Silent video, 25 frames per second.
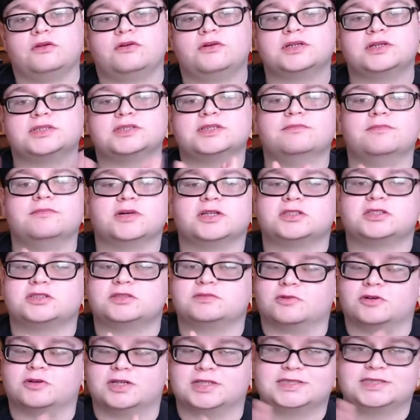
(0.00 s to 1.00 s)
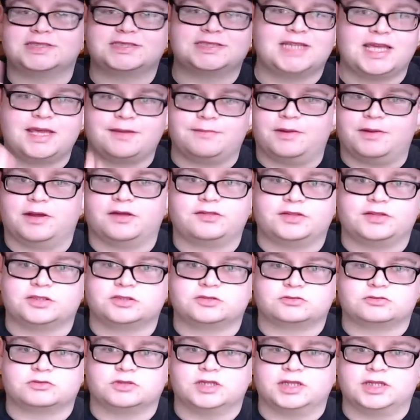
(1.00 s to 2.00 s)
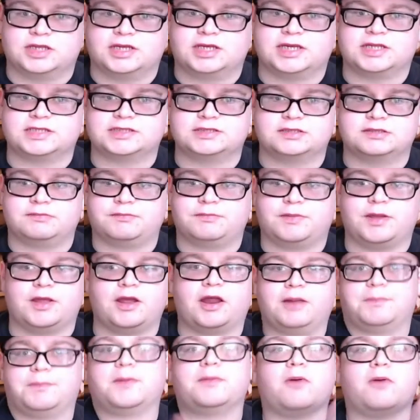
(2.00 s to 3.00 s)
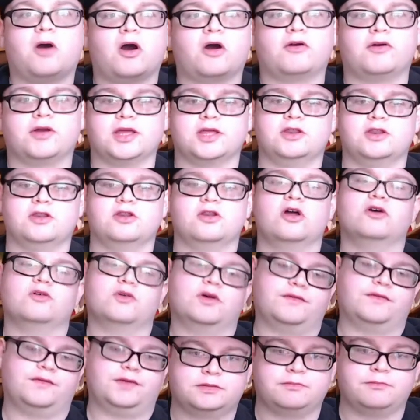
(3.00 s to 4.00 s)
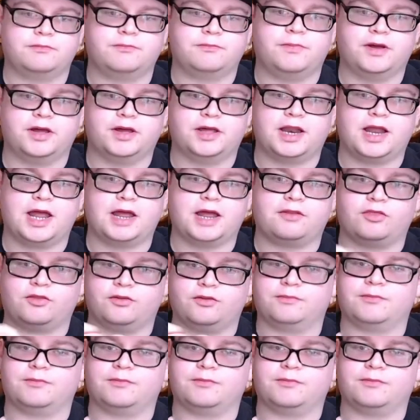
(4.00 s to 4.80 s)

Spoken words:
isn't much more to say about this really, because people already know of it.